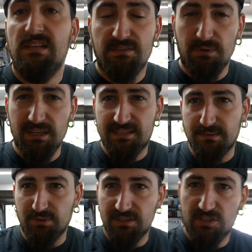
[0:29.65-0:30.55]
It's a really
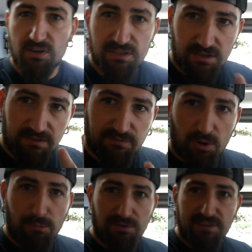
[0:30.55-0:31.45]
simple install. It's only
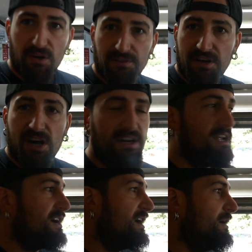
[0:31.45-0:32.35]
4 bolts that hold it on.
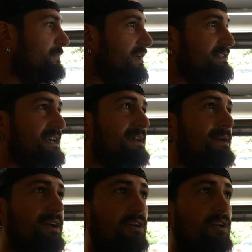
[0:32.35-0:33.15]
I'm gonna take it back